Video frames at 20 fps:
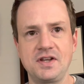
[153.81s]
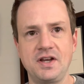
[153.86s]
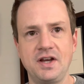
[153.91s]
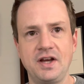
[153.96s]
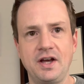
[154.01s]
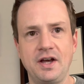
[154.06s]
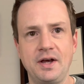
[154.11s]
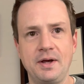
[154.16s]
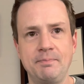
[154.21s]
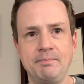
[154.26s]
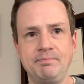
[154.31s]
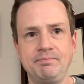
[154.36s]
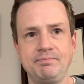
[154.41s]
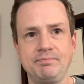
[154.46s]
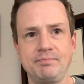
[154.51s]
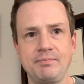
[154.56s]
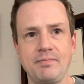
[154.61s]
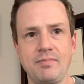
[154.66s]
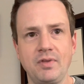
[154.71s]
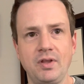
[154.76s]

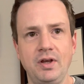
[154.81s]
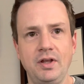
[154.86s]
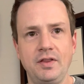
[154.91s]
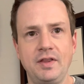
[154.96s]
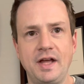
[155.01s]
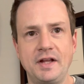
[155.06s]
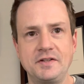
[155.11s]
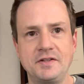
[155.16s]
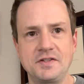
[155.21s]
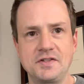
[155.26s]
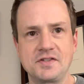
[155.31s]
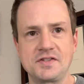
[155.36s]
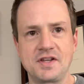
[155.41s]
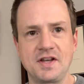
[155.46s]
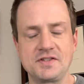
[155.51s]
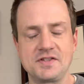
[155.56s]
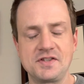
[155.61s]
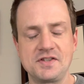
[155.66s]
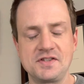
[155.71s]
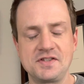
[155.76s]
that
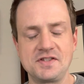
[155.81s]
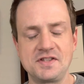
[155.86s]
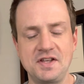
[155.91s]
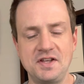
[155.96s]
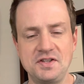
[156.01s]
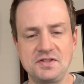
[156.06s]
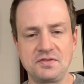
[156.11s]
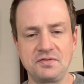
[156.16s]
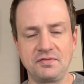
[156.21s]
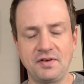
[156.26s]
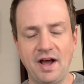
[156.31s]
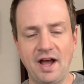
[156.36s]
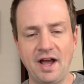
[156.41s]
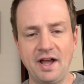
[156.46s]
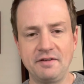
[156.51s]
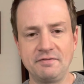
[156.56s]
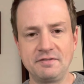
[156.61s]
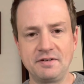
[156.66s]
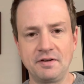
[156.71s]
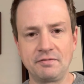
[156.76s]
discusses these
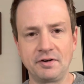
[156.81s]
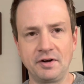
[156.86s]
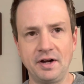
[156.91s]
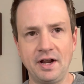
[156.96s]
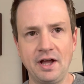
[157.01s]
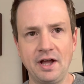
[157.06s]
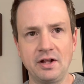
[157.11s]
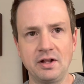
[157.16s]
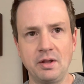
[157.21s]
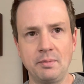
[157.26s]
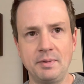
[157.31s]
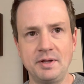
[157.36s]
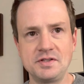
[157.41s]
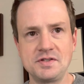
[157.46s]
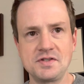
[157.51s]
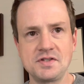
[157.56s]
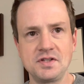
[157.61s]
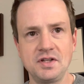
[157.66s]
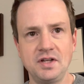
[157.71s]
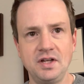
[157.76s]
5 different
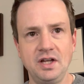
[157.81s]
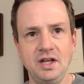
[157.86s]
elements.